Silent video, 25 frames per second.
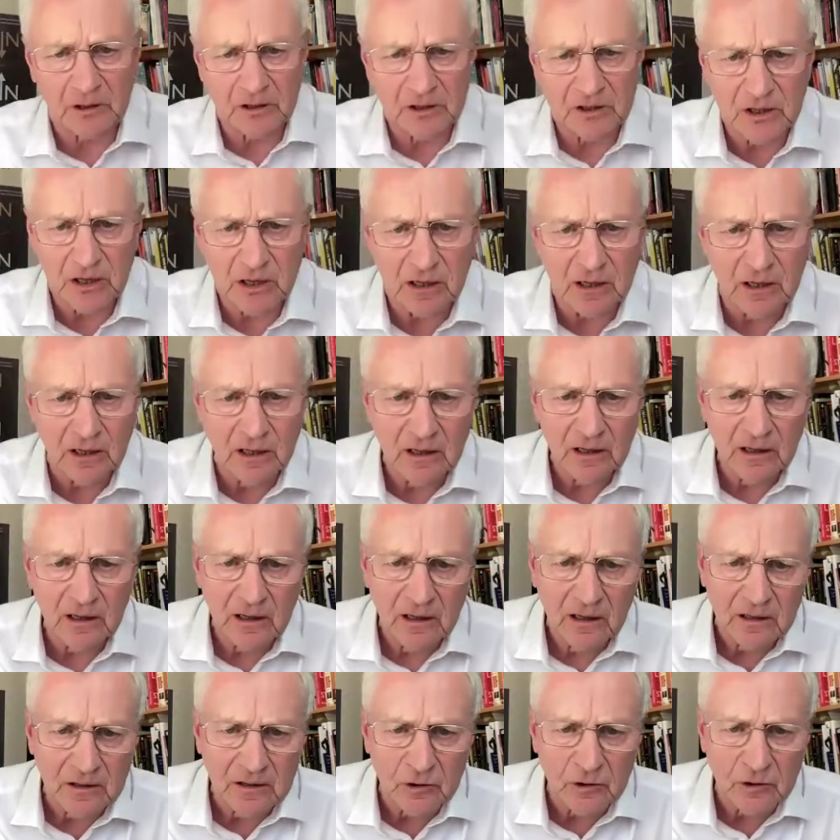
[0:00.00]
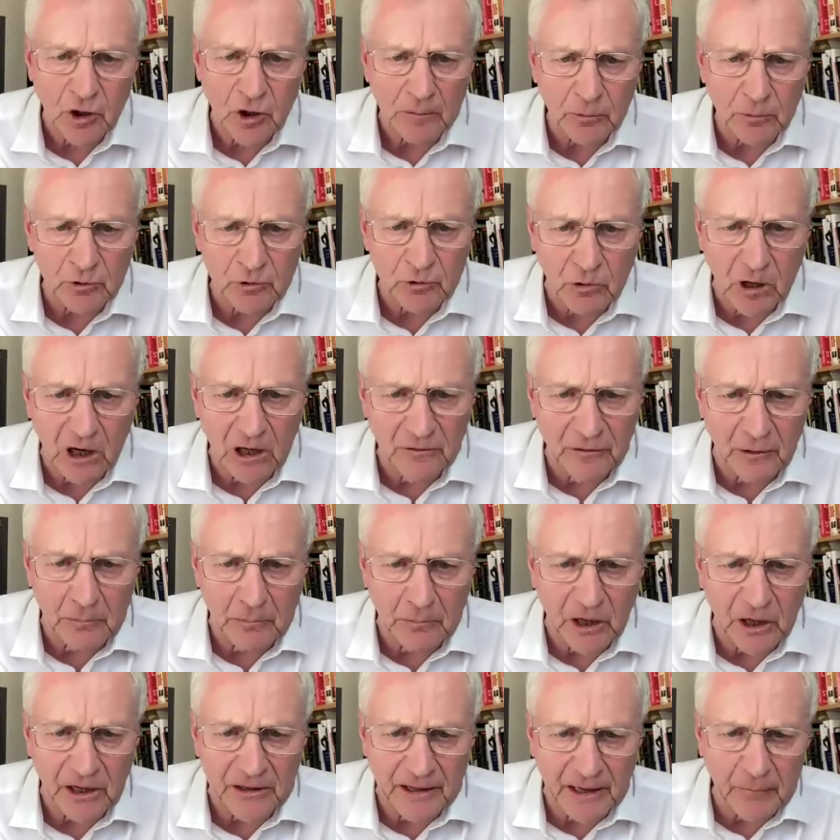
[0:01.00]
but the troubles were
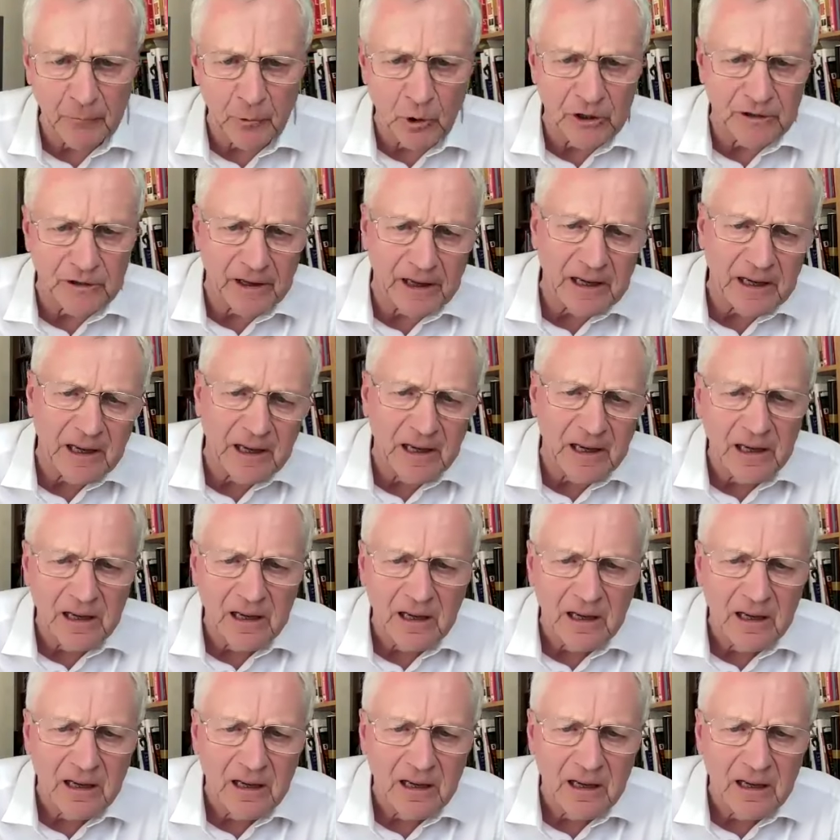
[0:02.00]
over by then, weren't they?